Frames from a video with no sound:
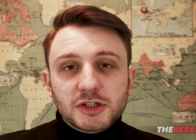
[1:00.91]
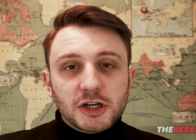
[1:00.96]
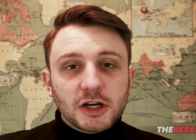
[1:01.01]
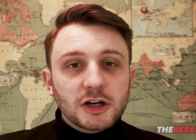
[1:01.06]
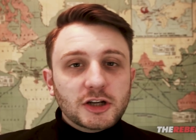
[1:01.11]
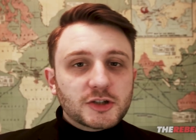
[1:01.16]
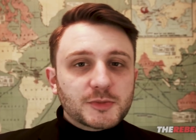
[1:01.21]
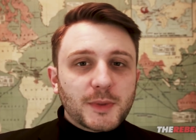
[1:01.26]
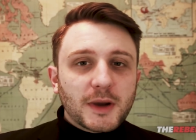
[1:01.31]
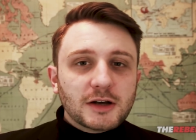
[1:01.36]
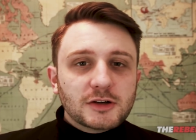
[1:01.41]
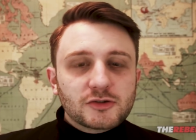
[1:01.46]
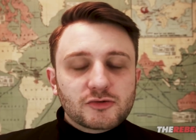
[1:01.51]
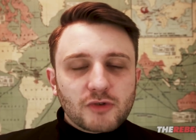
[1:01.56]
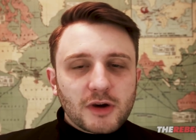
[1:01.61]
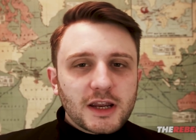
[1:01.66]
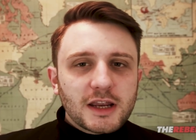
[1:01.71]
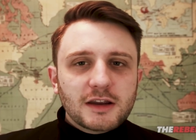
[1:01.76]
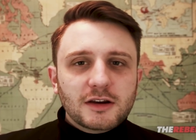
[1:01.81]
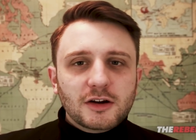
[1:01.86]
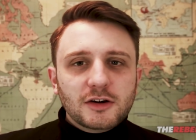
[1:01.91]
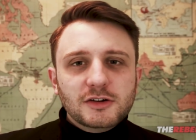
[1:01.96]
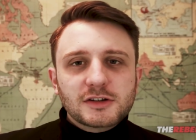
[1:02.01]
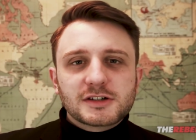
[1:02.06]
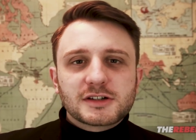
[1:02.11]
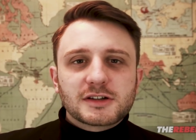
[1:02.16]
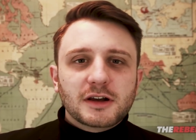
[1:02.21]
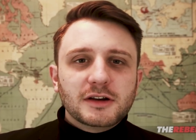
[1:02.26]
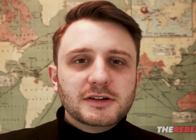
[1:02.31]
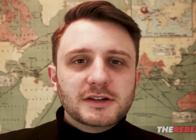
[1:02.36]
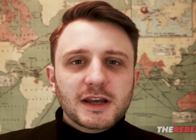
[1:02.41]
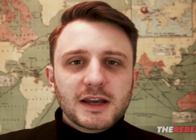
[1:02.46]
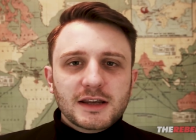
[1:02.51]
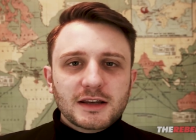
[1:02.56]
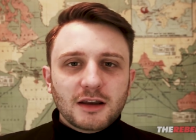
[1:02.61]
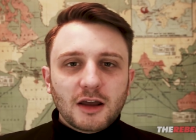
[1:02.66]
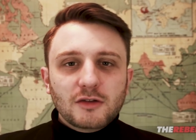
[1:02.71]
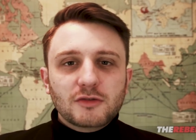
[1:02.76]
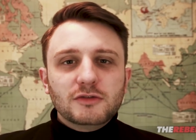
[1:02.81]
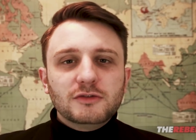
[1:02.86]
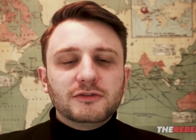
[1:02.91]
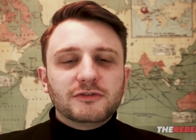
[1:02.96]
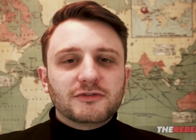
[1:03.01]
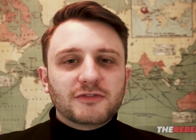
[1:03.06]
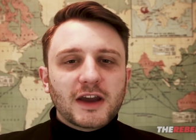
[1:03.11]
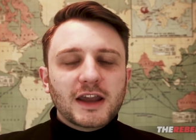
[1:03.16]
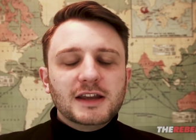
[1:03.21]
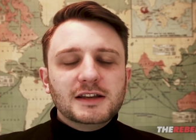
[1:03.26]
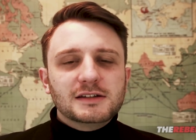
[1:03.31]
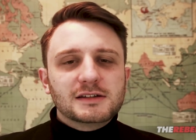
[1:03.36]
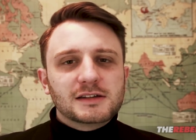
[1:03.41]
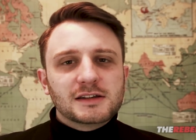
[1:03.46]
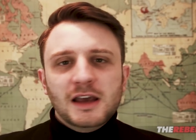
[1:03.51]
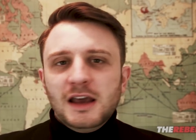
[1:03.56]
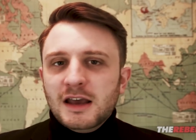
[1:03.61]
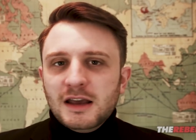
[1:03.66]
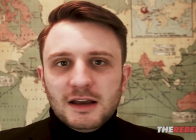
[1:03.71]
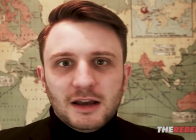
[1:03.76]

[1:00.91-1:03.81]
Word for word: church bells ringing on a Sunday, local fetes